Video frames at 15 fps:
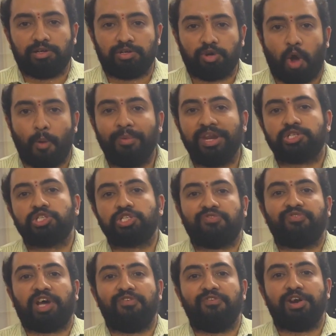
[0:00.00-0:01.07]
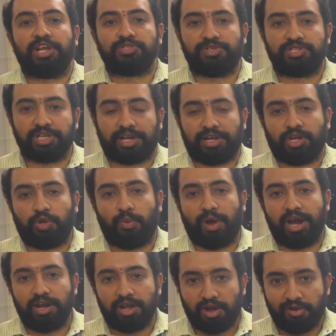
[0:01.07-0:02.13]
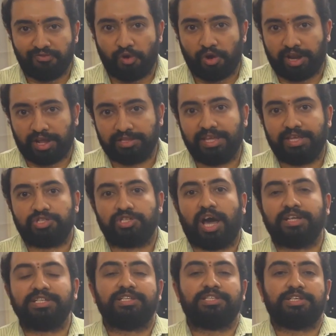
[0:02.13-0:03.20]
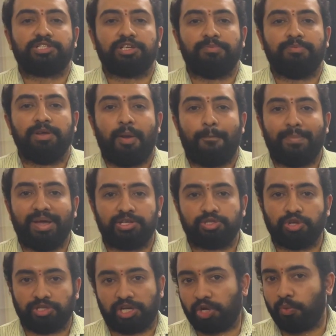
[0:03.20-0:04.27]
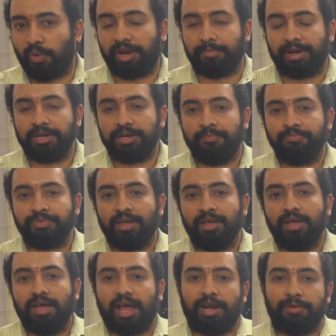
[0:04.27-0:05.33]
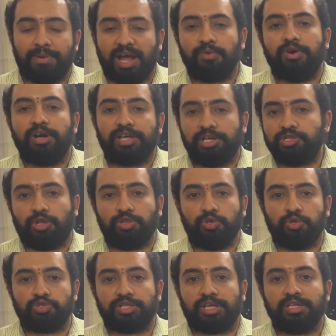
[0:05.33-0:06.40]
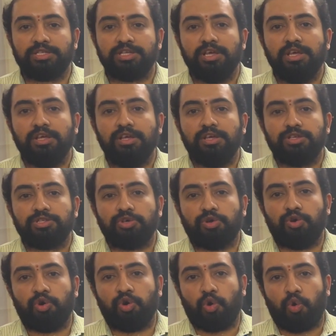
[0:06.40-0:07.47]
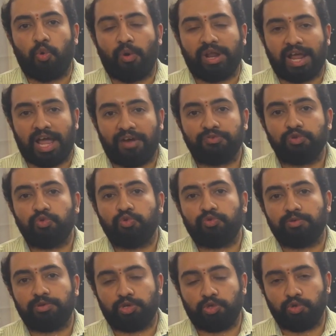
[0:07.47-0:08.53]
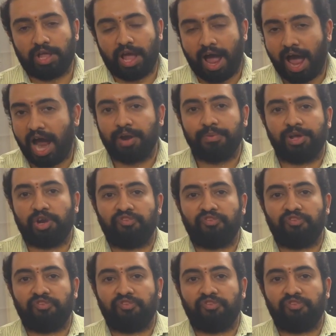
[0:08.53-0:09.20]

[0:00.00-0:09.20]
combinations of converters which are required for the charging system based on the requirement, and my work is on those things. So when I have to do the hardware